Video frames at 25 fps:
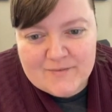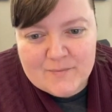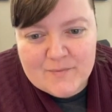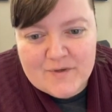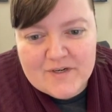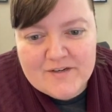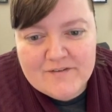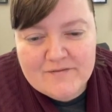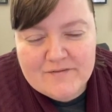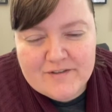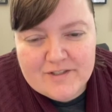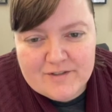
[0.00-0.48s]

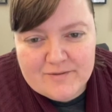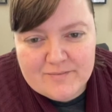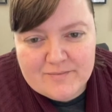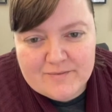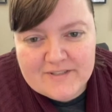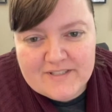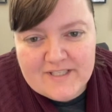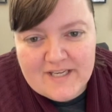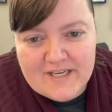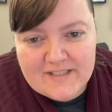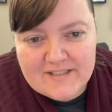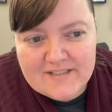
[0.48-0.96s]
One of us will
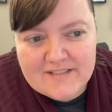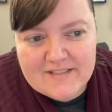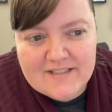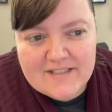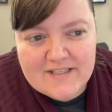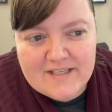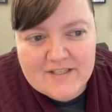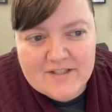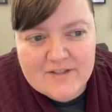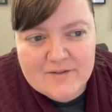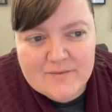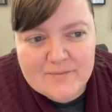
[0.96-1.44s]
text
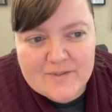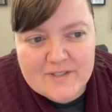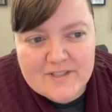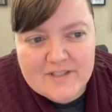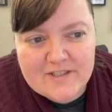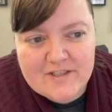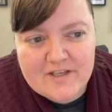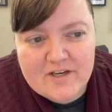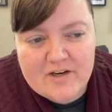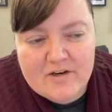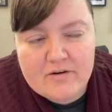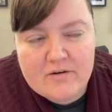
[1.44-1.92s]
the other one
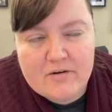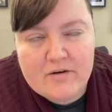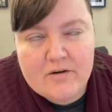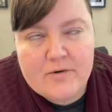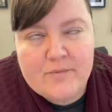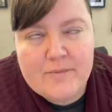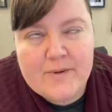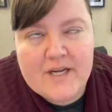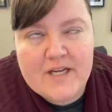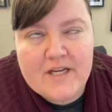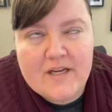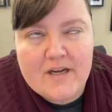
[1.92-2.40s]
and go,
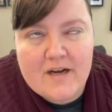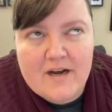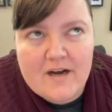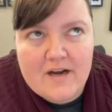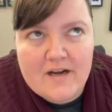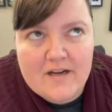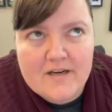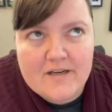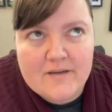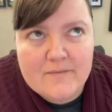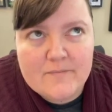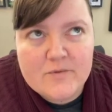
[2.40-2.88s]
"Oh my
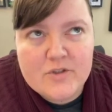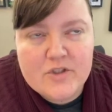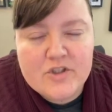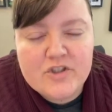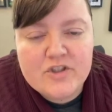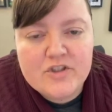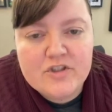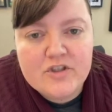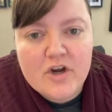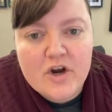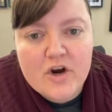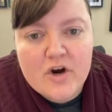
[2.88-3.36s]
God, I'm
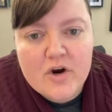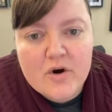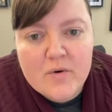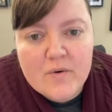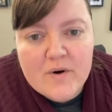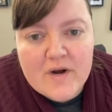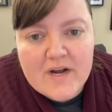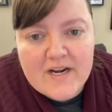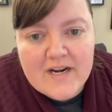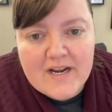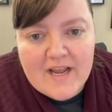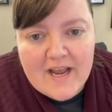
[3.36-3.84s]

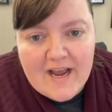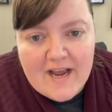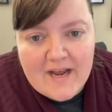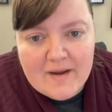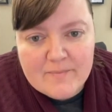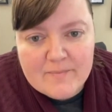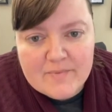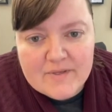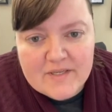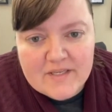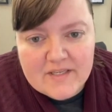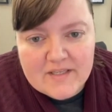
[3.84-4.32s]
so
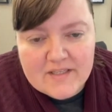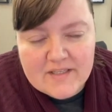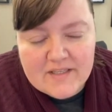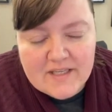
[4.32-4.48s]
unhappy.